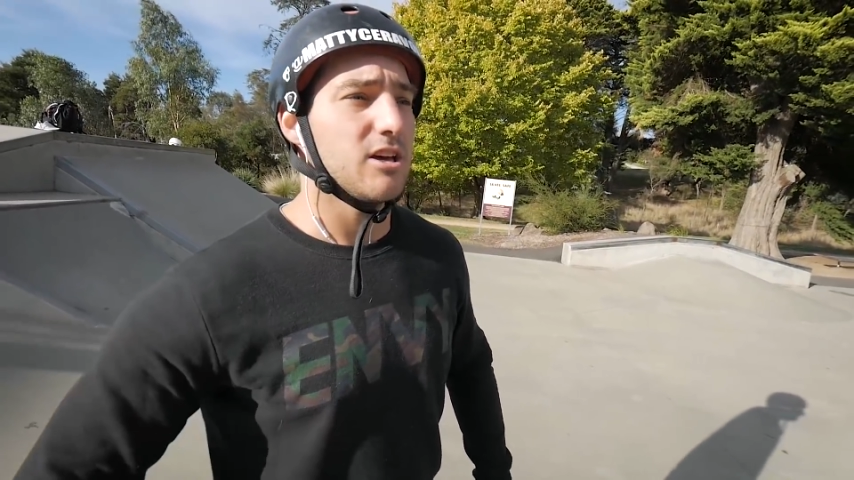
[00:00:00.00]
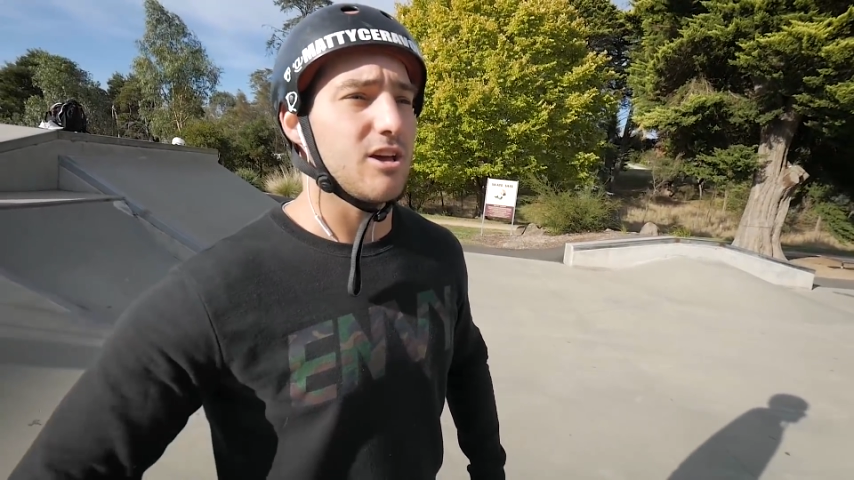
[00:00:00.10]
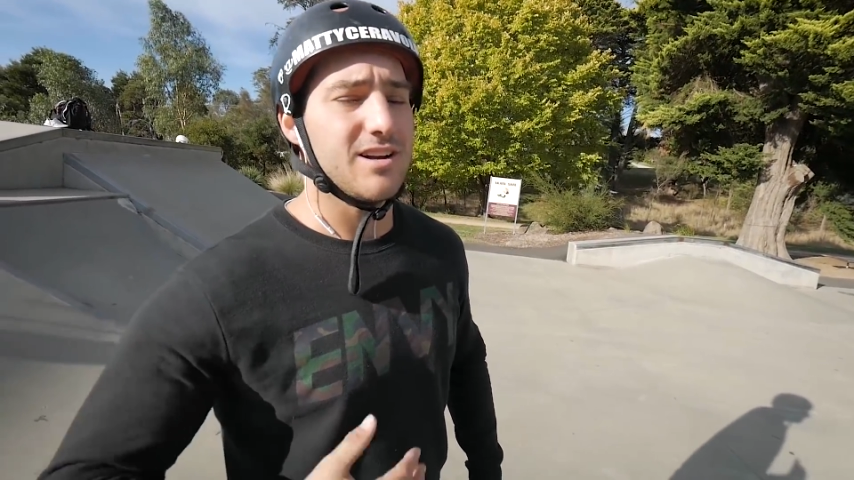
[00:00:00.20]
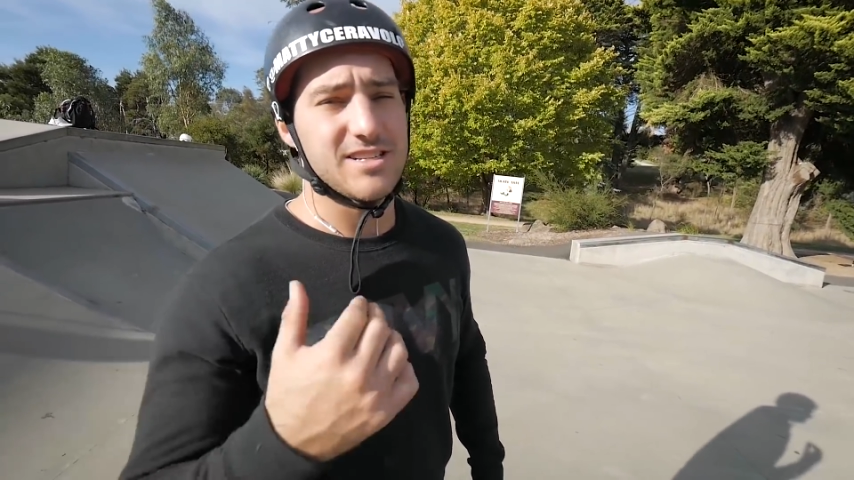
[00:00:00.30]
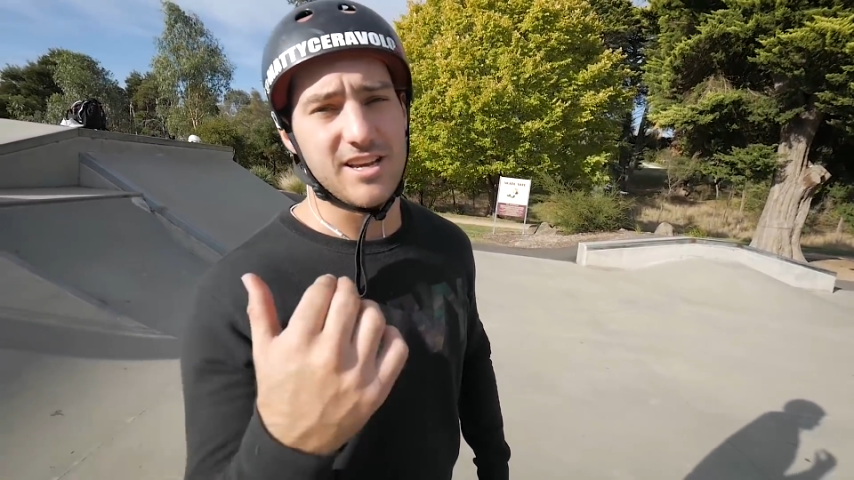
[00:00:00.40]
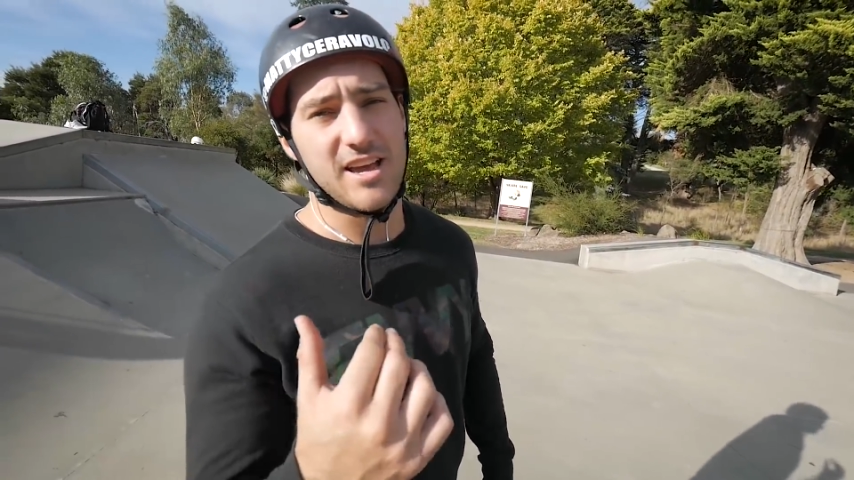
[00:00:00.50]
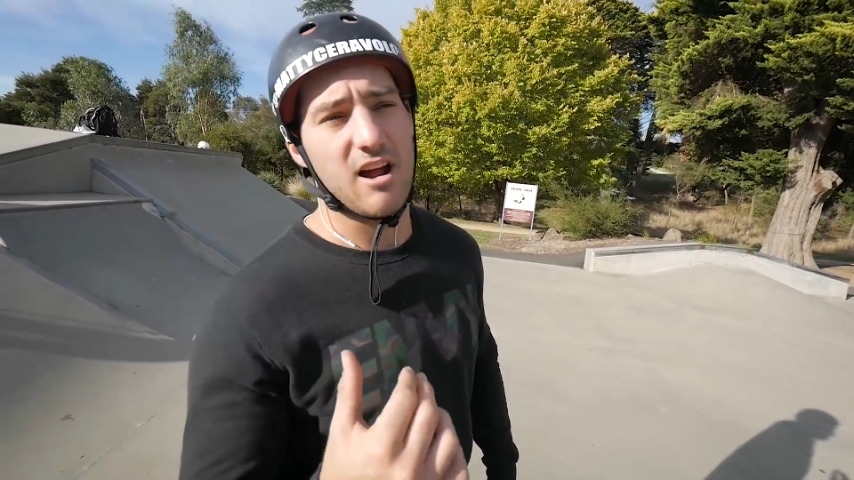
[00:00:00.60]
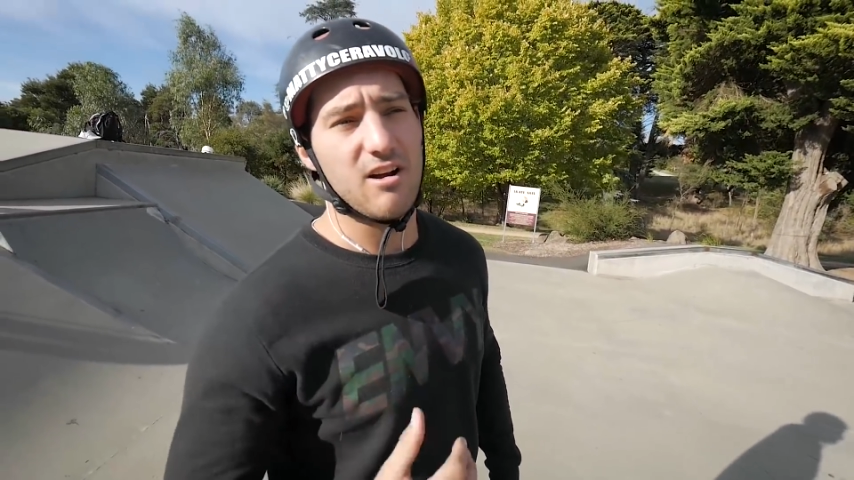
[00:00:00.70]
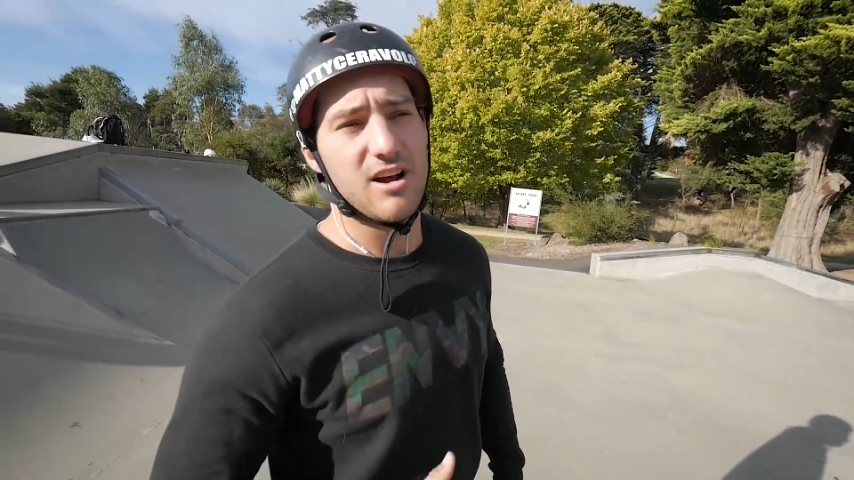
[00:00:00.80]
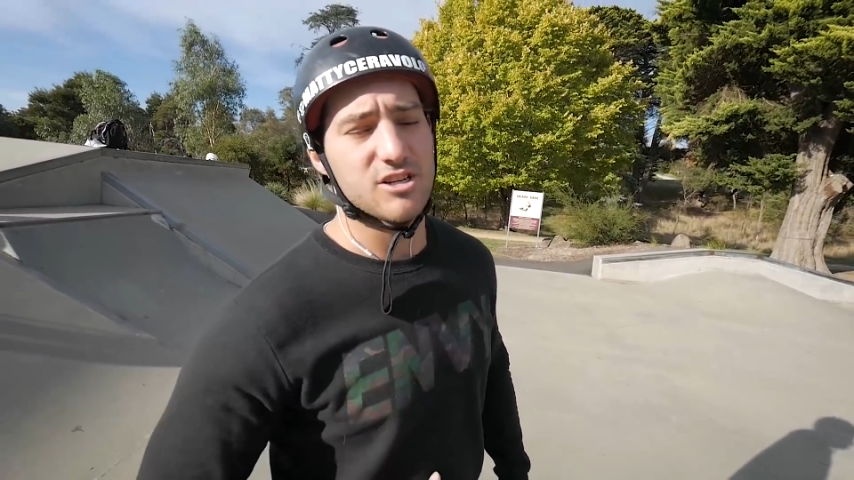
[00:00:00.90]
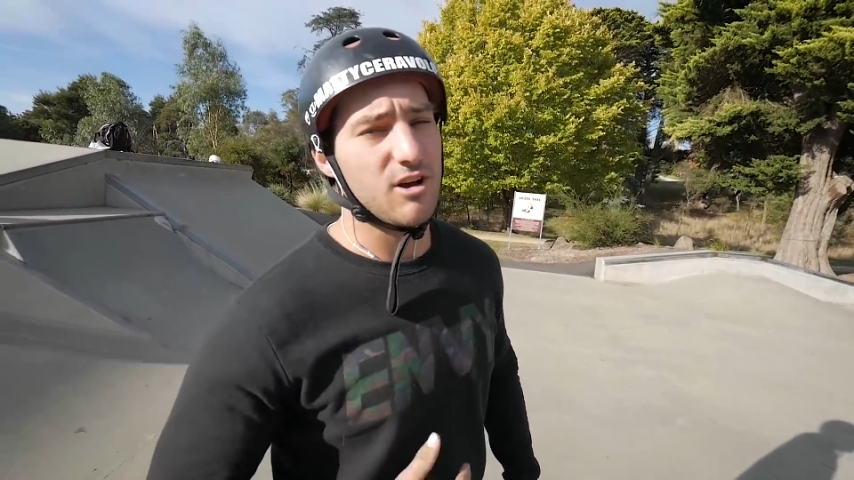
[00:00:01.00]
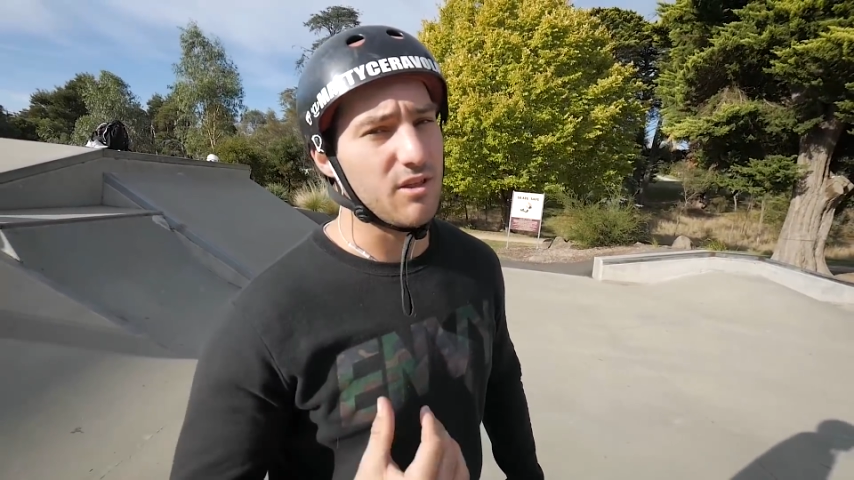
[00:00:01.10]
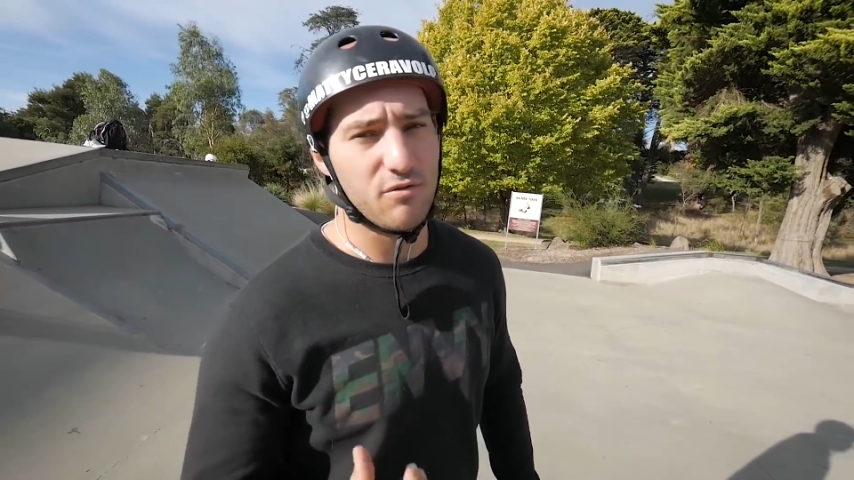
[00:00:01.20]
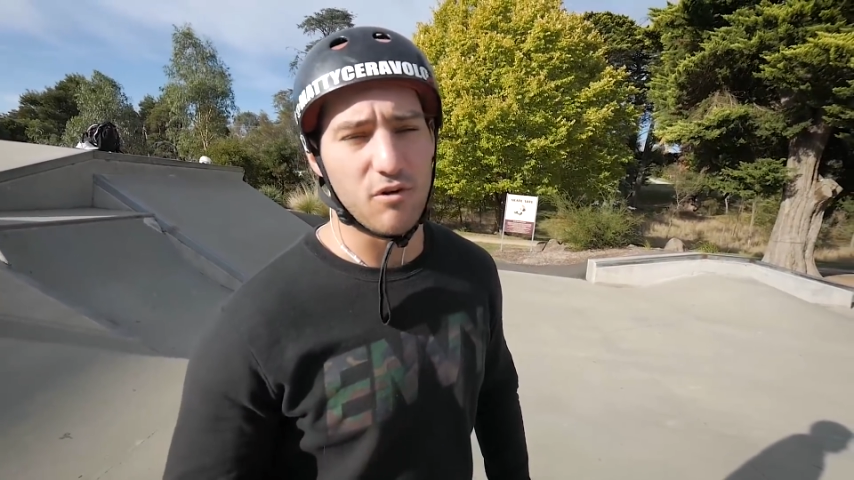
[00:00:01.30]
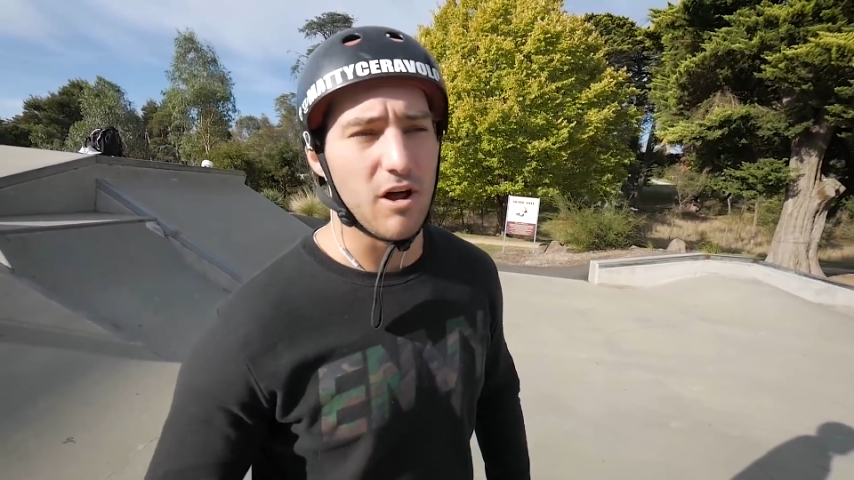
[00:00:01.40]
Go out to your garage, go out
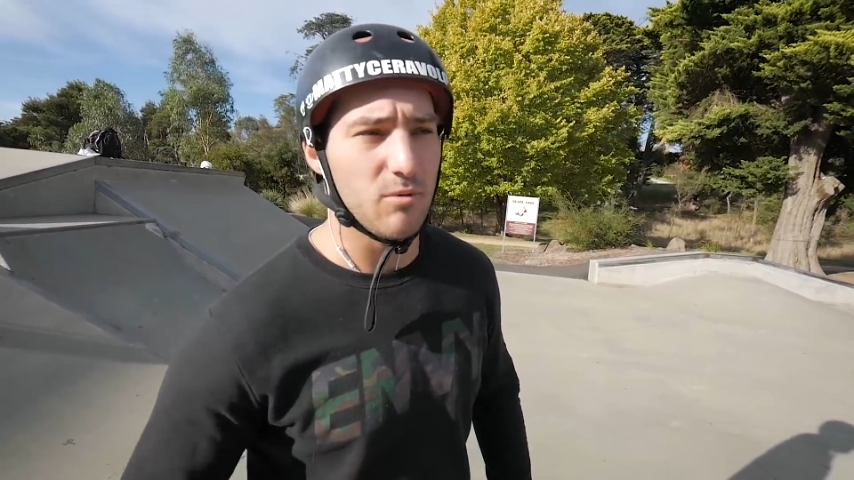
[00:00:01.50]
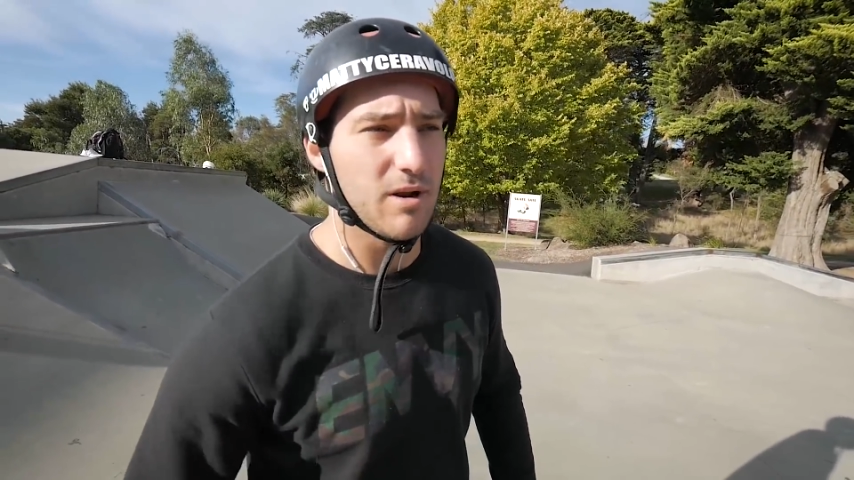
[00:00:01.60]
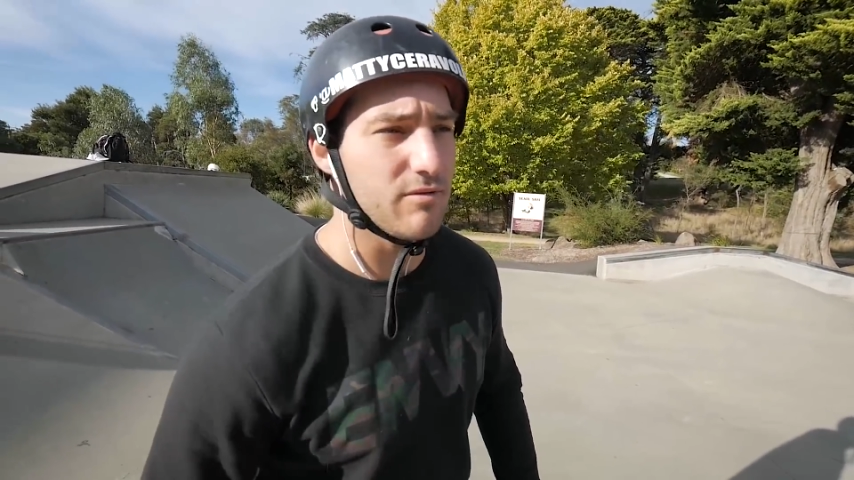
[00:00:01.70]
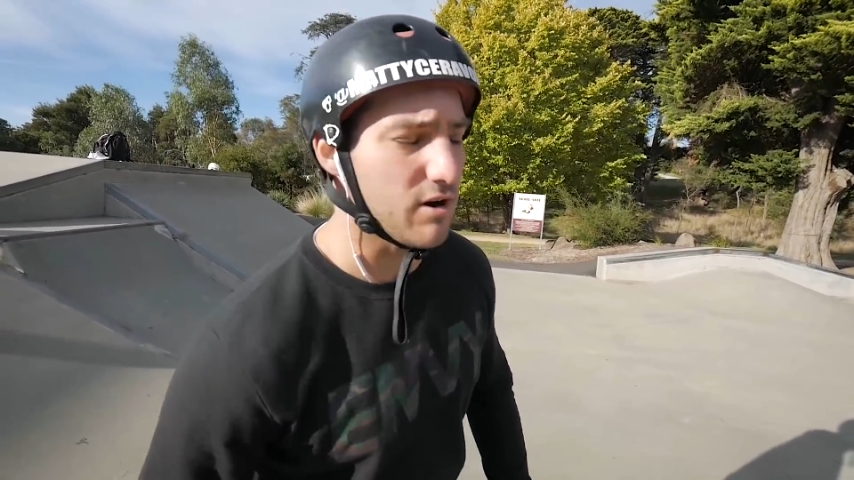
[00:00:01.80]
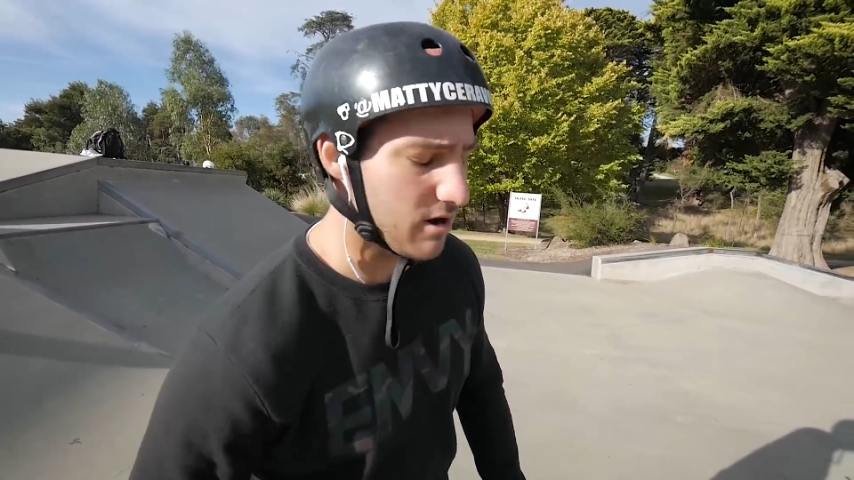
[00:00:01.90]
the front, whatever